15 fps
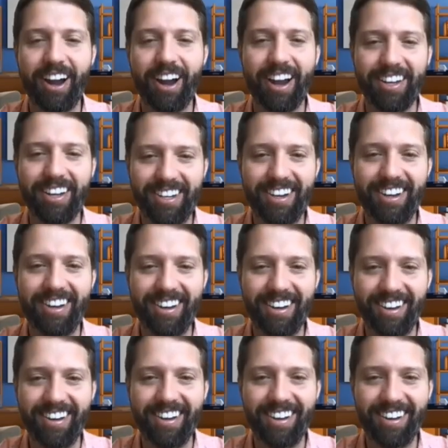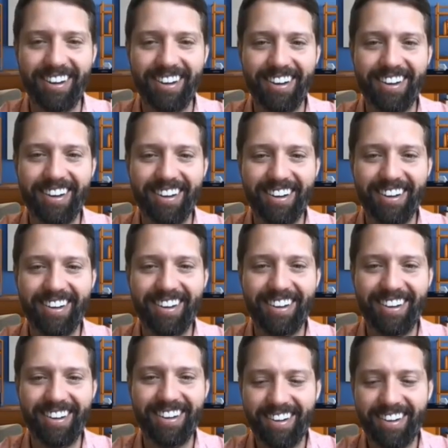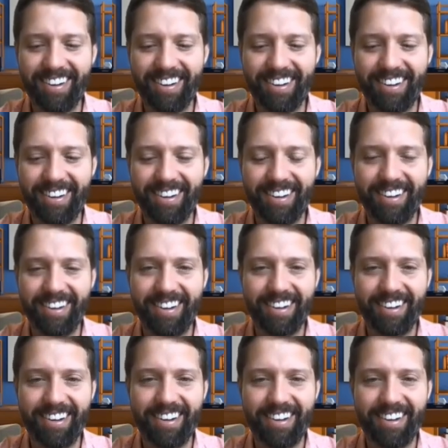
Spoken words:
(not speaking)